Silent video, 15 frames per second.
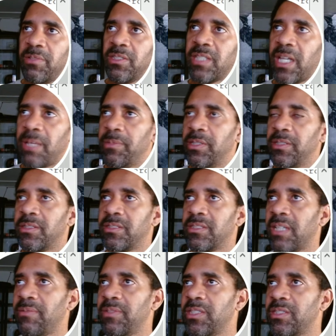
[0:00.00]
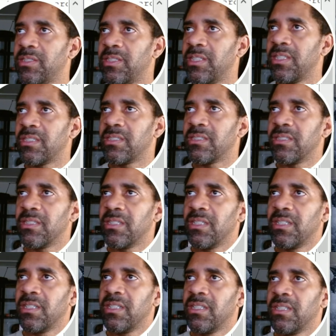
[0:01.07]
type in 76
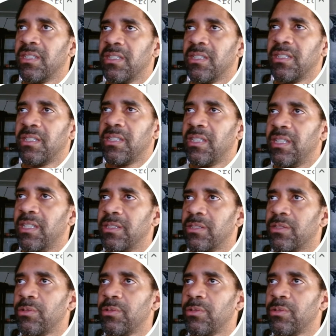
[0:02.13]
and